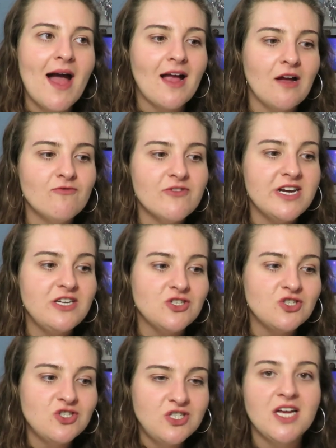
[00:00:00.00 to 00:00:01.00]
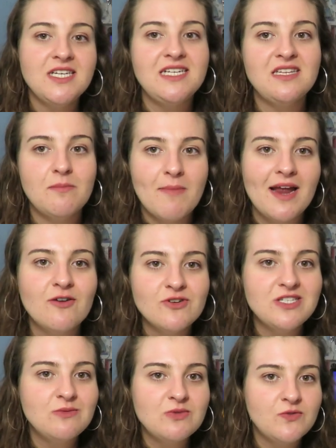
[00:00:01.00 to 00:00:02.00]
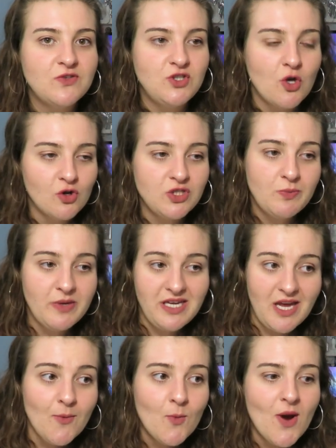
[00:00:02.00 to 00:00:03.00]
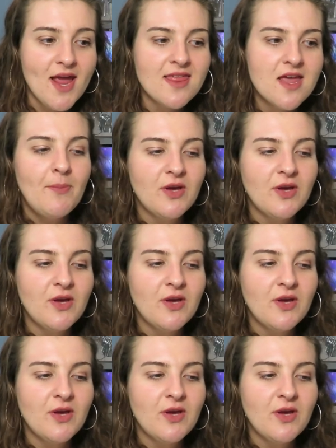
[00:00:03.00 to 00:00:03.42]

back and really just studied the mannerisms of a dog to begin with,